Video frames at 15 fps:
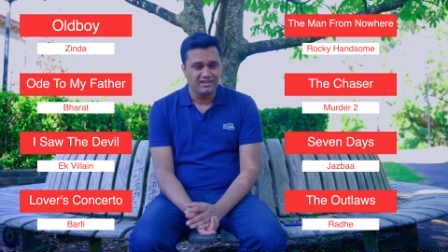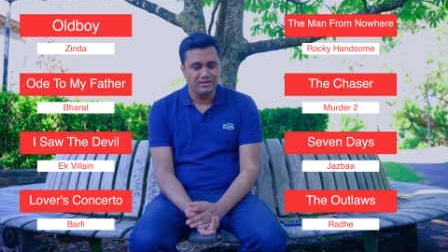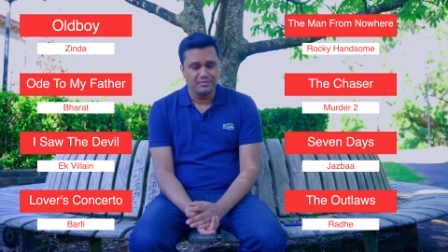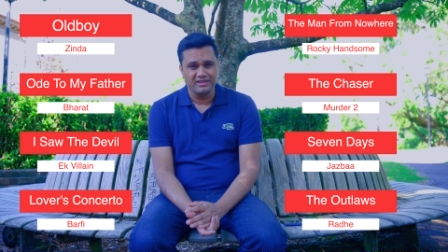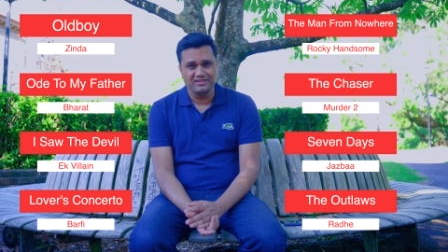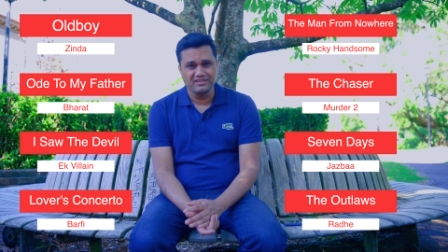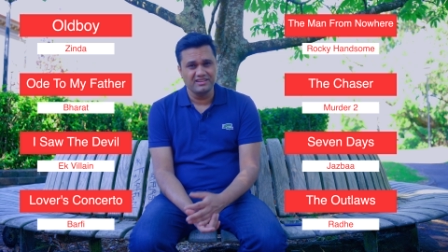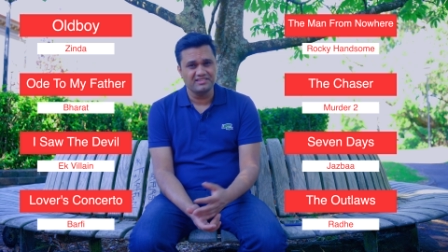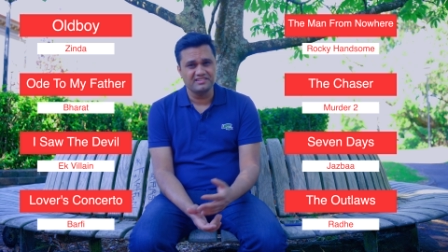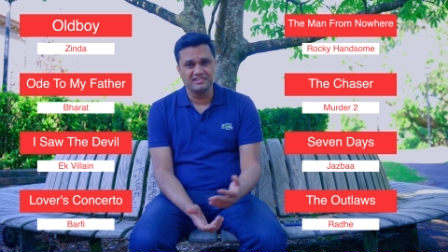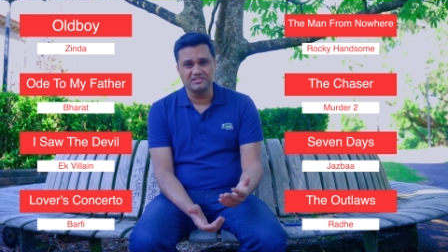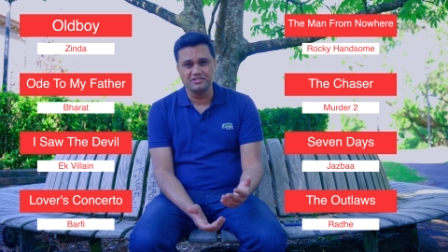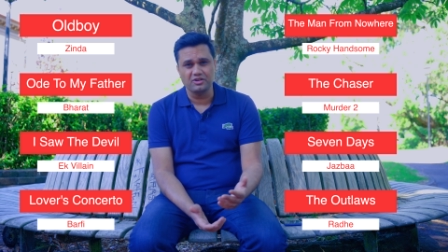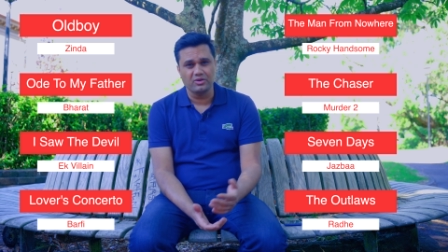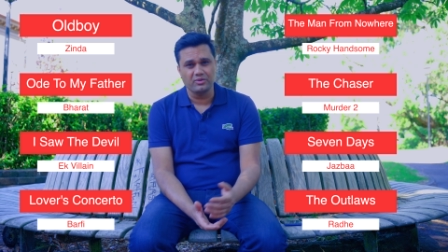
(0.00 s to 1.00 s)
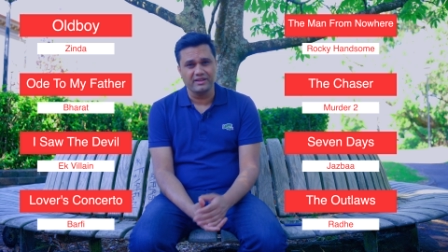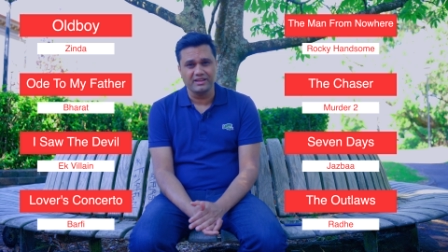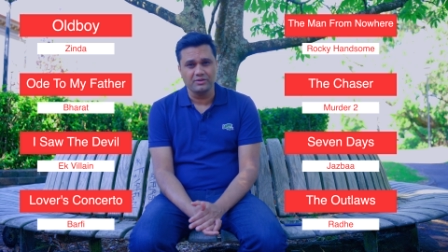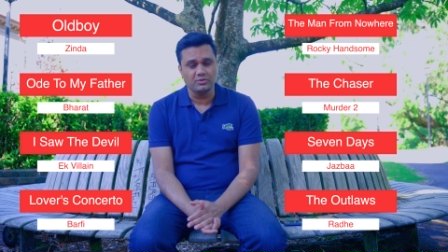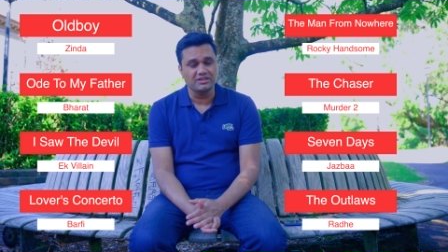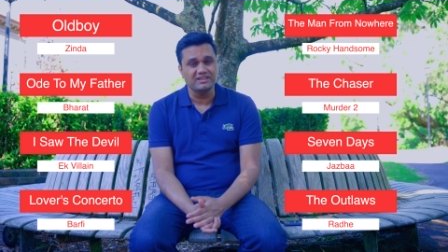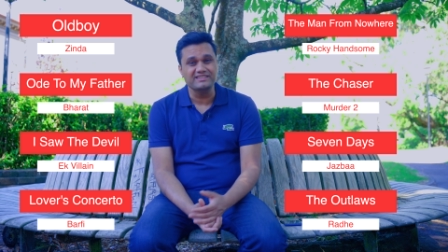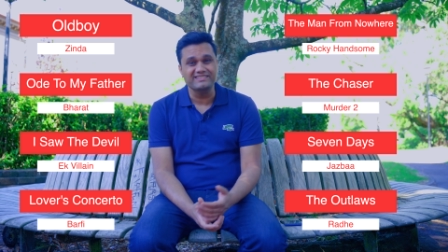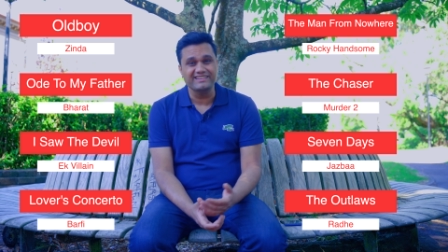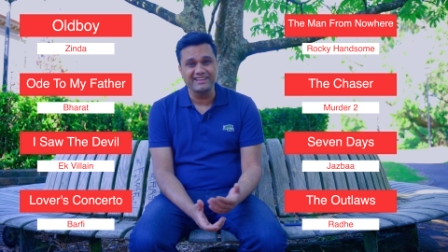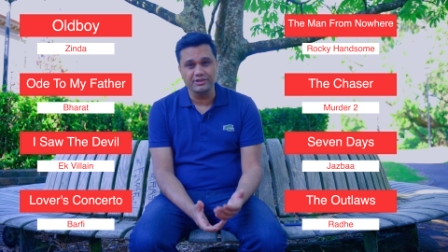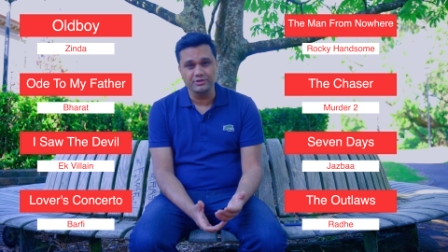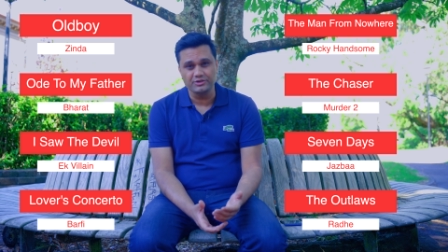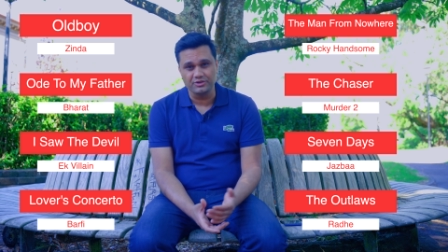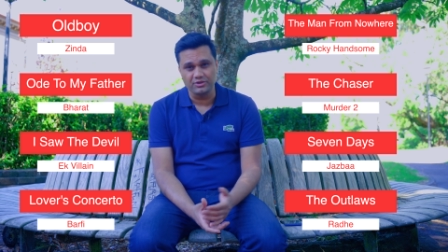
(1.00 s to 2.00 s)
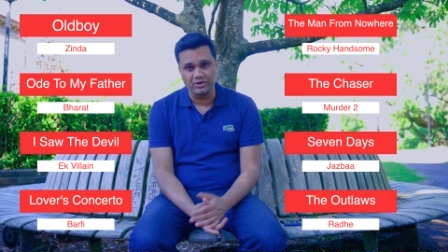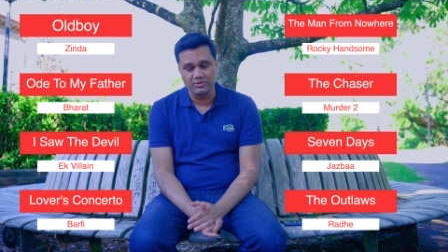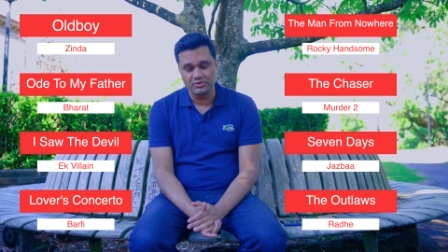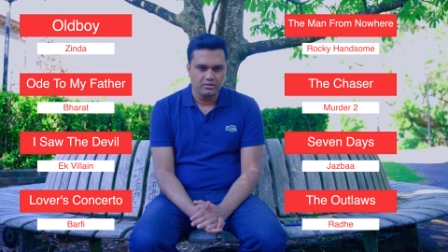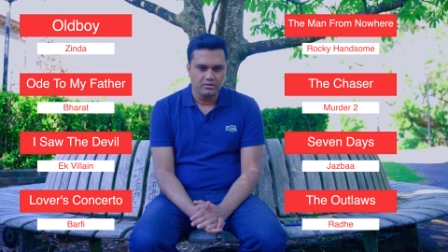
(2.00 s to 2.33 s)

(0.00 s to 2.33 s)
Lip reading: I mean, the list is growing and will continue to grow.